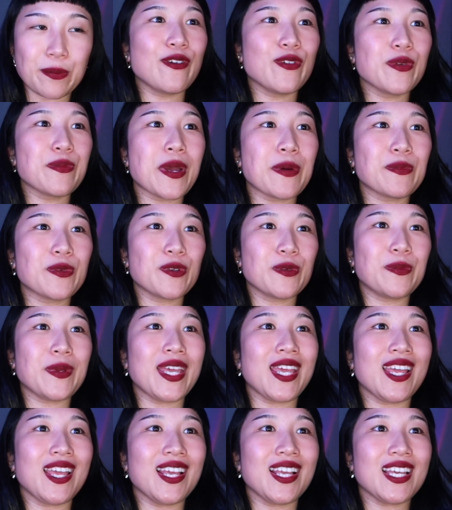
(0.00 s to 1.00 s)
I remember
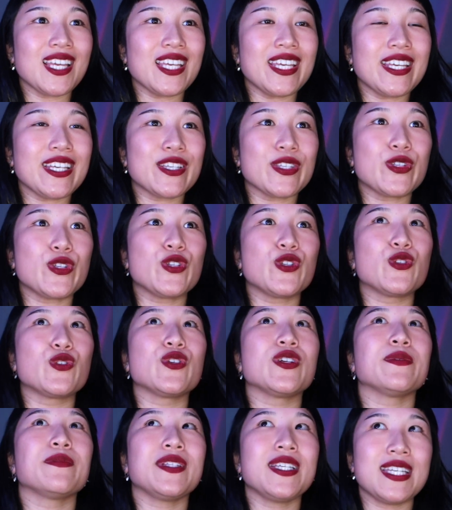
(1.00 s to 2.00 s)
being
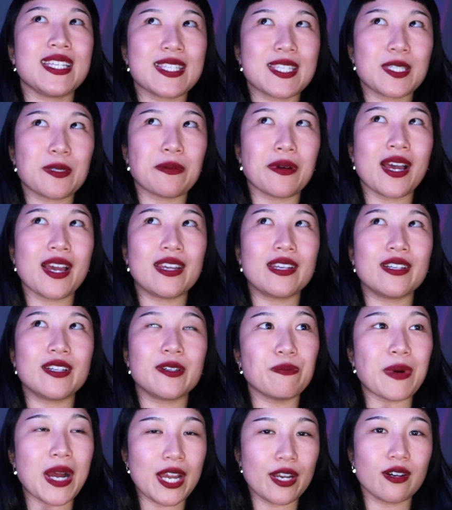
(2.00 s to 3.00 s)
extremely
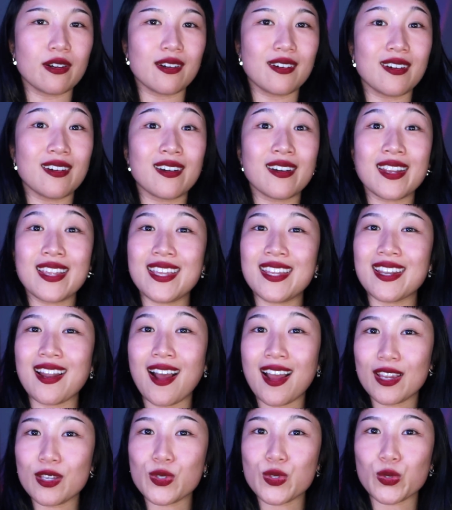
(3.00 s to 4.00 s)
inspired by her in
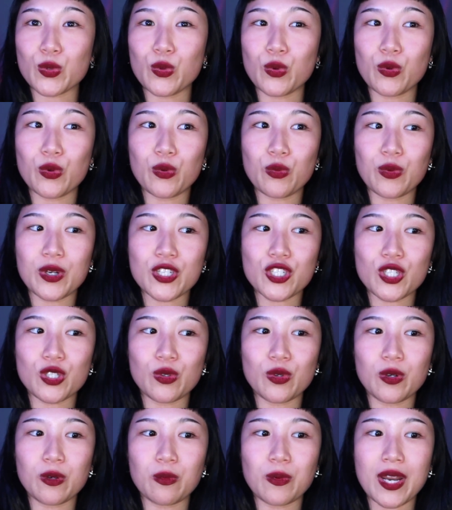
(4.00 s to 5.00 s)
high school when she
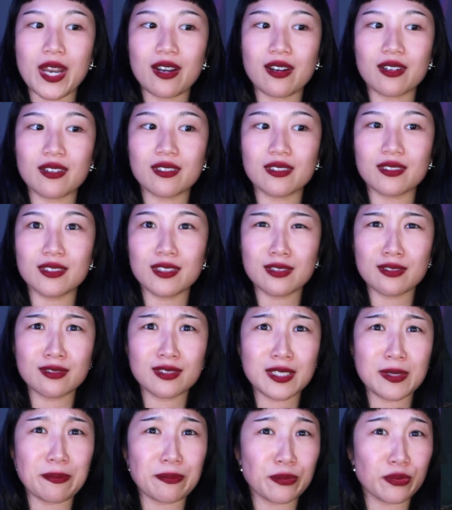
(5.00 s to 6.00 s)
would wear
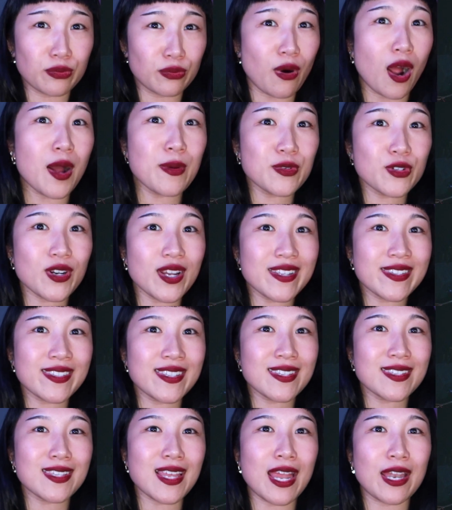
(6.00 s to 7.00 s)
literally prom
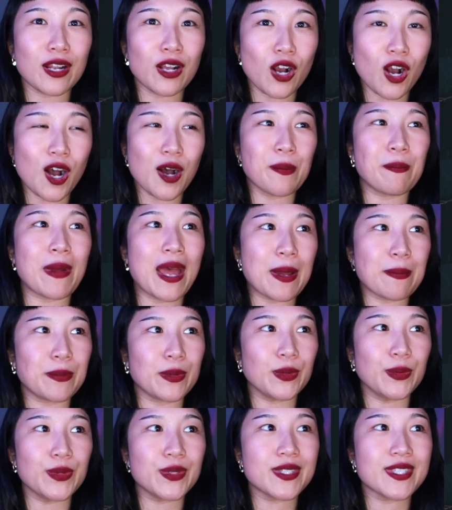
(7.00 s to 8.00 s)
dresses and combat
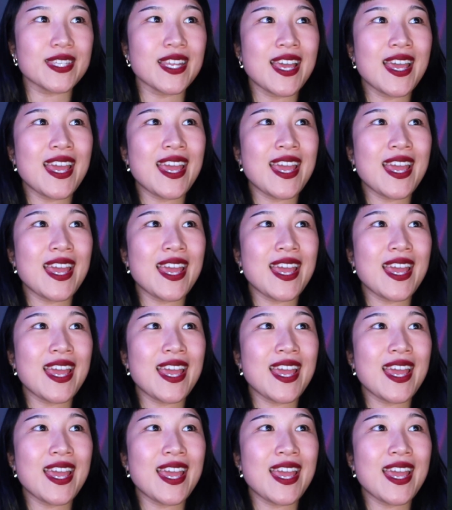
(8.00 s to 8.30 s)
boots.